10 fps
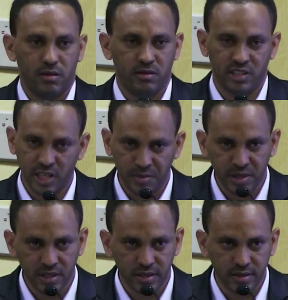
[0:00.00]
The same
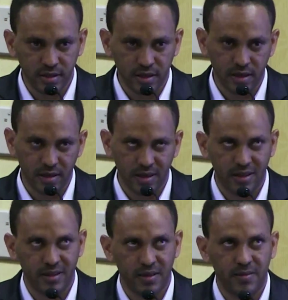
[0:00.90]
thing, just the
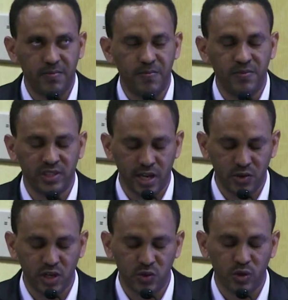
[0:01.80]

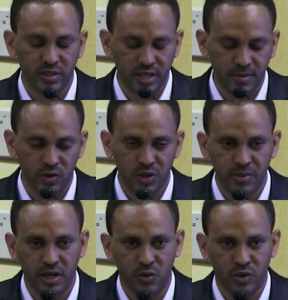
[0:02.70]
assets were somehow similar